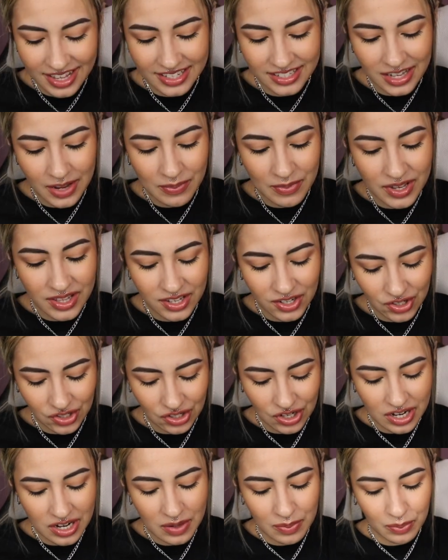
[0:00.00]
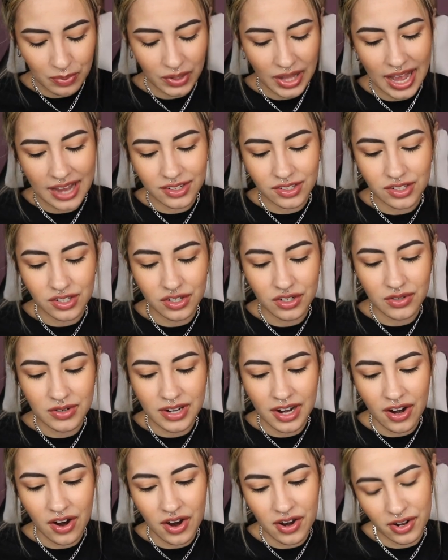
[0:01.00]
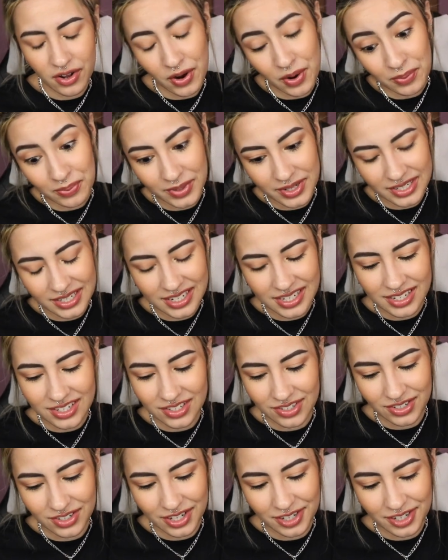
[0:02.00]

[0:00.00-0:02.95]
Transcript: They sent me this shirt in black too, and I already opened it because, you